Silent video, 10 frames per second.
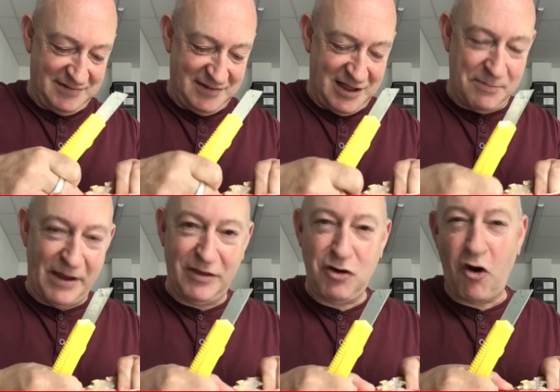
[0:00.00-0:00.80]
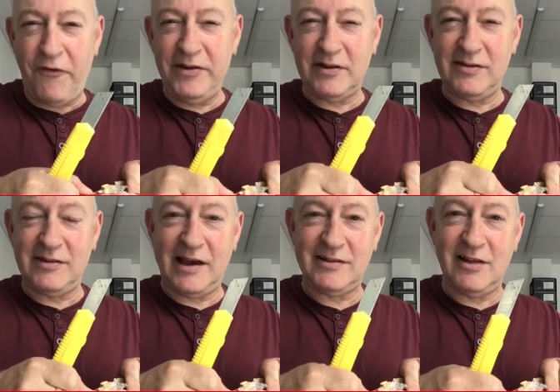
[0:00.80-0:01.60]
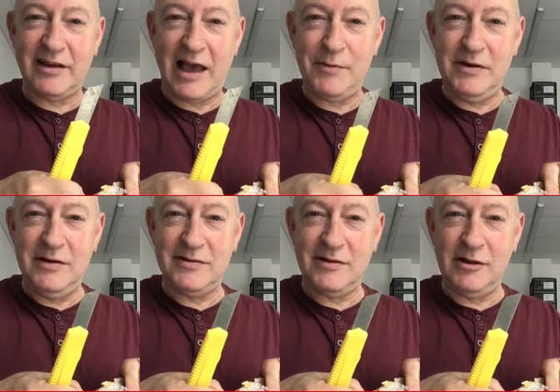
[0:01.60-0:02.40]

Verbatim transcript: about the coffee doesn't taste like how it used to.